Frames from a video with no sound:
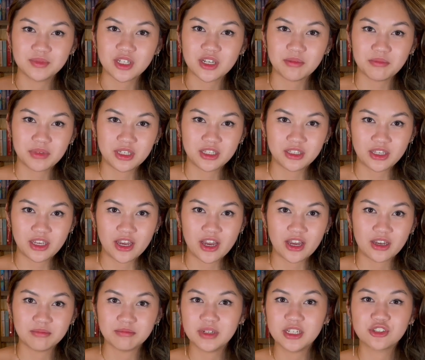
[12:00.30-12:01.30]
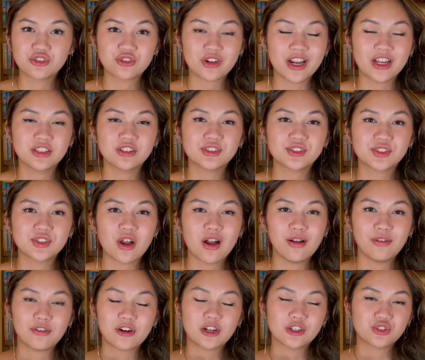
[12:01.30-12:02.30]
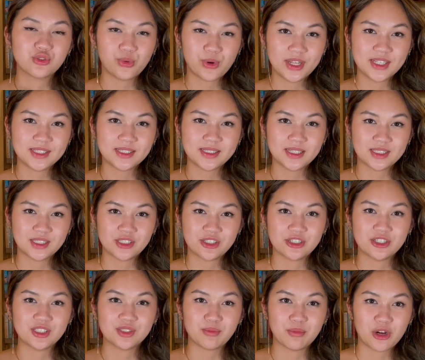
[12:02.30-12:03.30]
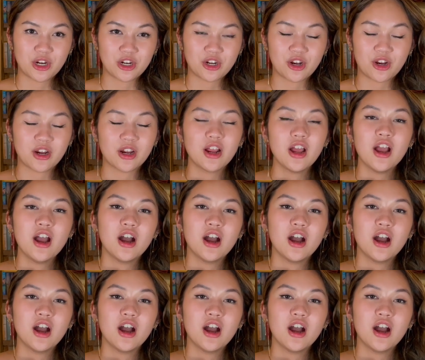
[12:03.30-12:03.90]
Amelia is trying to solve her twin sister's murder.